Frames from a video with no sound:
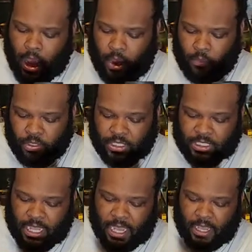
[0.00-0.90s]
I want to
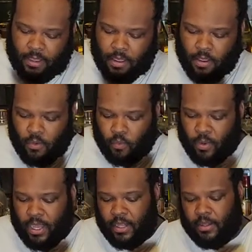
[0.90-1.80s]
say
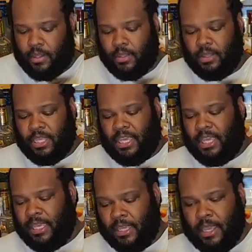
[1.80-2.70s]
with
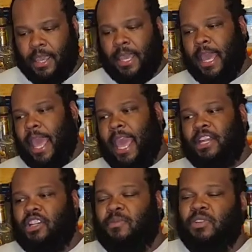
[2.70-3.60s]
the
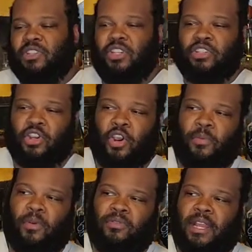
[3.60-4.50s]
AAC
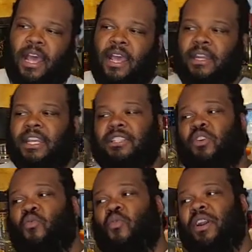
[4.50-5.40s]
Turbo Dyne, it's
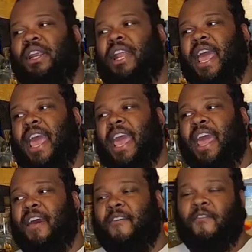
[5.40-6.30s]
a
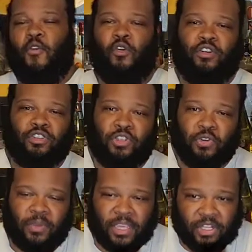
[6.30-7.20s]
1.5 or
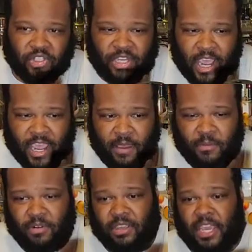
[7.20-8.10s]
2 inch
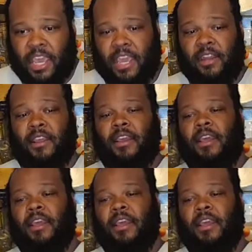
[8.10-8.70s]
diameter can.